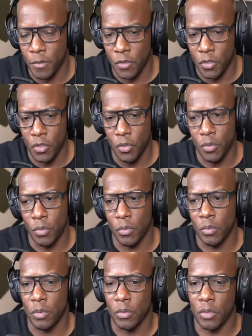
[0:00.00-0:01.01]
to
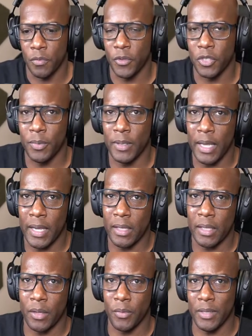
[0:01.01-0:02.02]
the Frenchman like
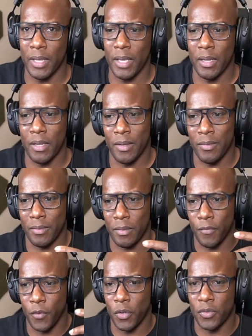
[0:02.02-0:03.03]
we did. And
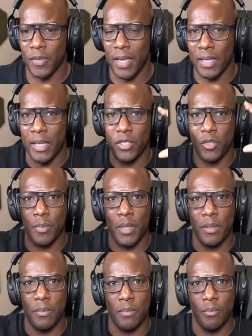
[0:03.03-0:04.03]
of course, you got laser
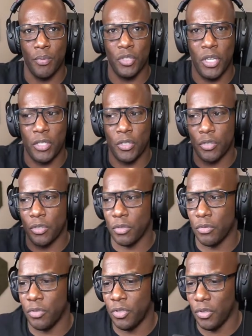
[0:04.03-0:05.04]
beam projectors
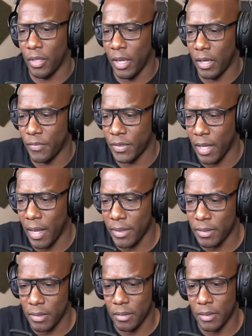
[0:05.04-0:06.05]
shooting out of his
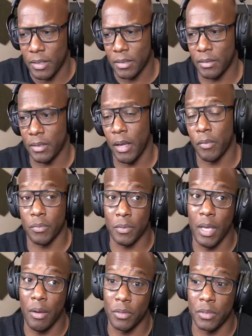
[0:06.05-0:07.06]
eyes.
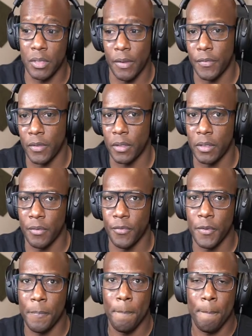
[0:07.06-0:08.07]
That was definitely
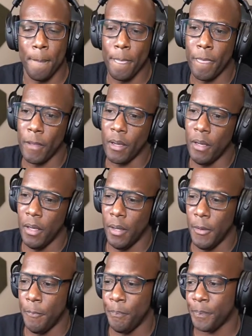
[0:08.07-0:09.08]
different.
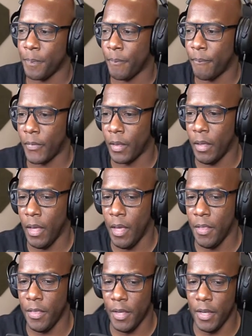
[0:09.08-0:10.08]

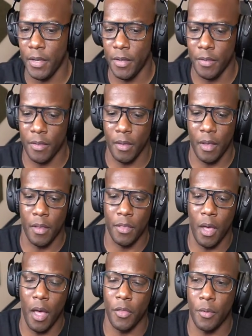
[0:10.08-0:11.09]
And then
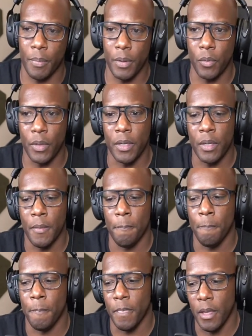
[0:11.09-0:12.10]
the other big one
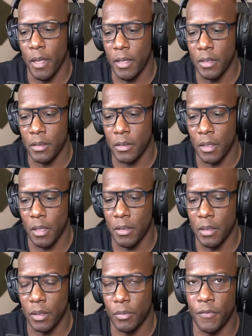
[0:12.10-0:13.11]
is
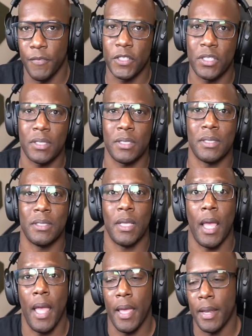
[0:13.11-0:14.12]
dealing with Vicious
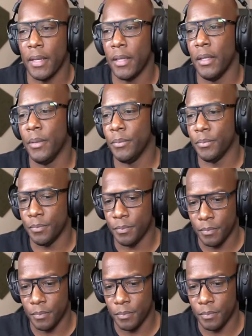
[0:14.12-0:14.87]
and him